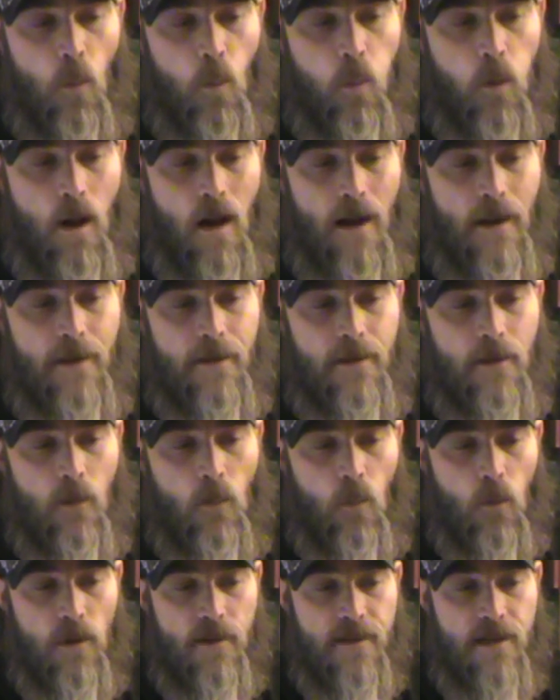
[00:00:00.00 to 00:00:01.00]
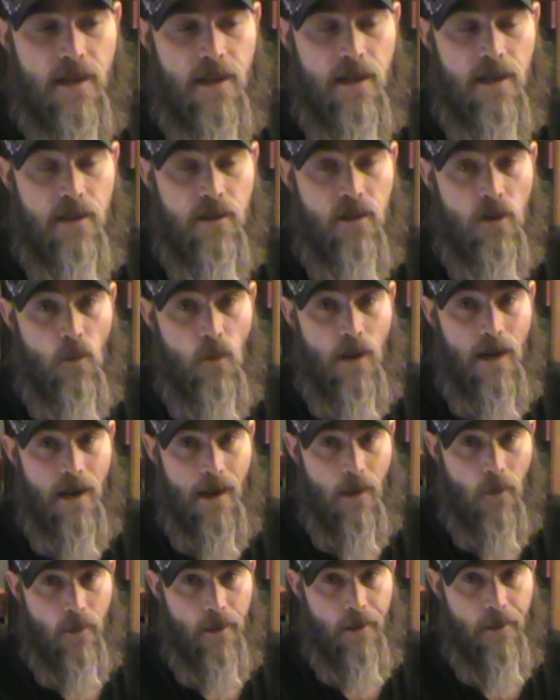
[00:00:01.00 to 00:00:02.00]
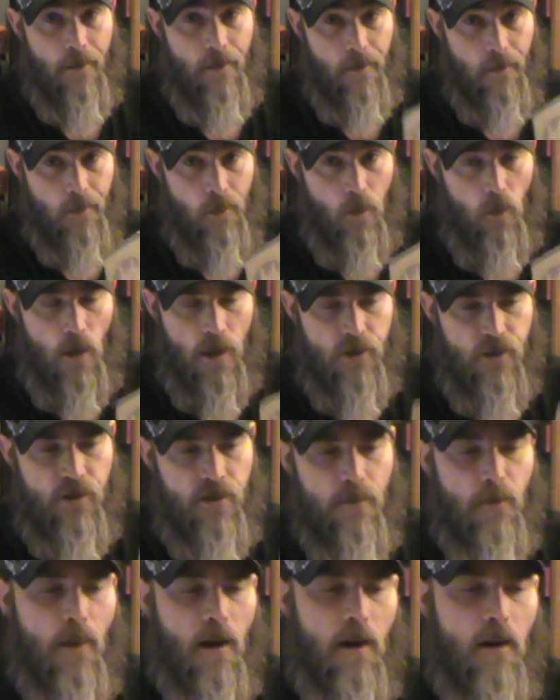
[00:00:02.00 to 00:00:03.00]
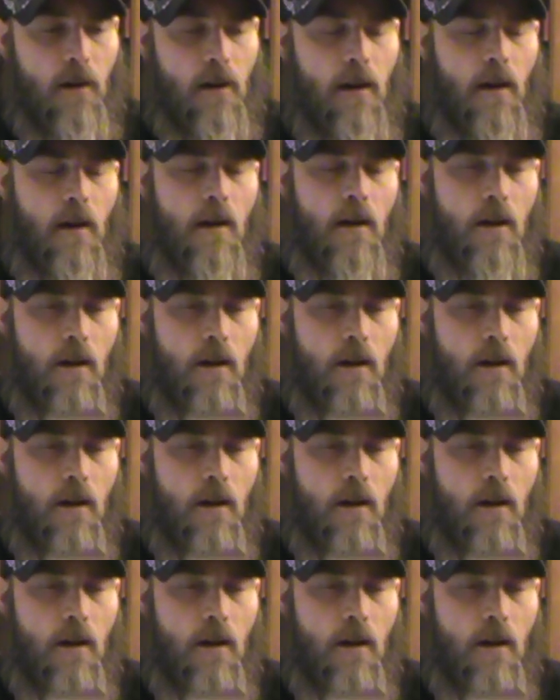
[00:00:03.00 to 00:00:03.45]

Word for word: What was he doing out here? Question mark.